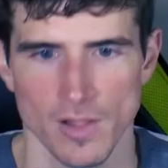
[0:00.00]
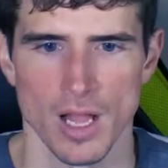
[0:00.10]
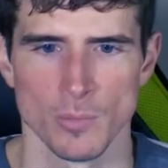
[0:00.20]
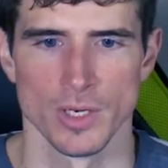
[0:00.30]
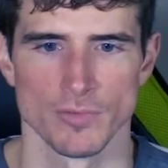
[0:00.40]

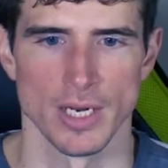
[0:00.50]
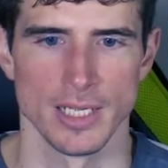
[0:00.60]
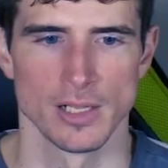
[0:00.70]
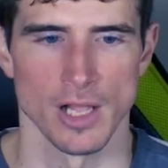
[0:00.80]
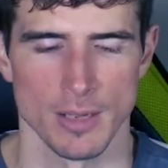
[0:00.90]
Climb when
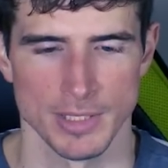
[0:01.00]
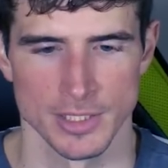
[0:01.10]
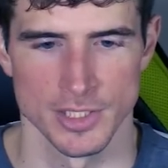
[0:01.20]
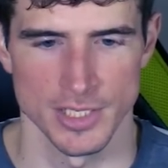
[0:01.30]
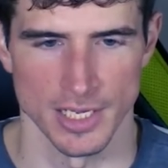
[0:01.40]
ready,
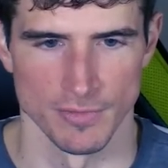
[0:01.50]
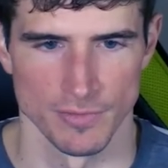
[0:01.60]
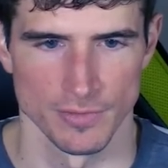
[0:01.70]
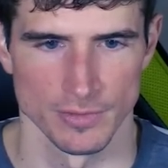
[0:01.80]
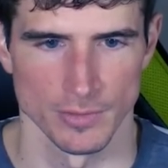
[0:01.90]
climbing
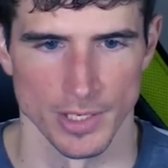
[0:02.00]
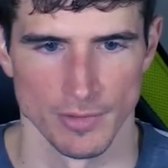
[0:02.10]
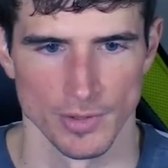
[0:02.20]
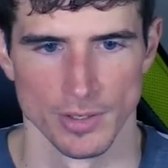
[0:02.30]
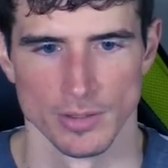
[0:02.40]
safe.
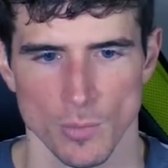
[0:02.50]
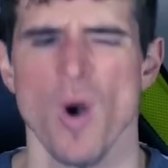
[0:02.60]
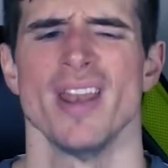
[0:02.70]
Whatever.